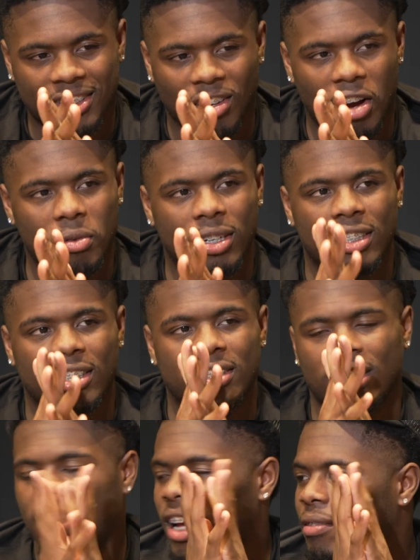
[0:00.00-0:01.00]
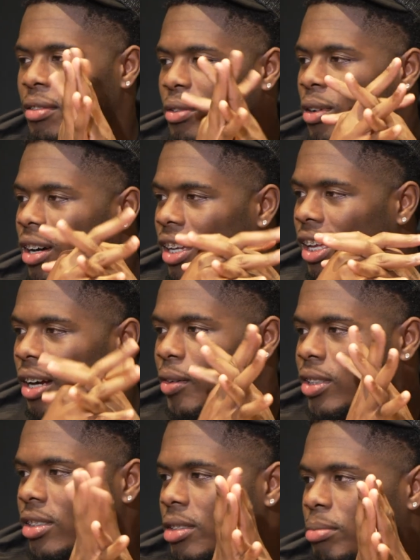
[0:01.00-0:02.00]
So I rather, instead of have to do all that, I'd
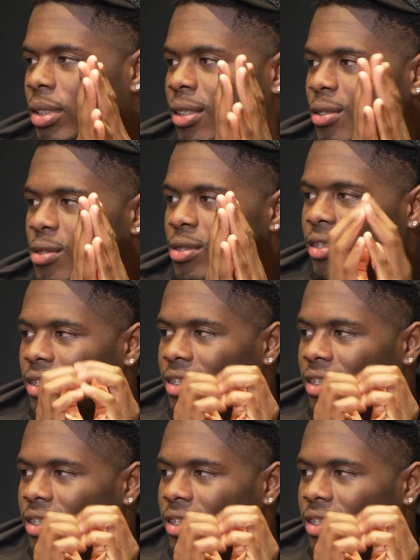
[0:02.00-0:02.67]
rather just be alone.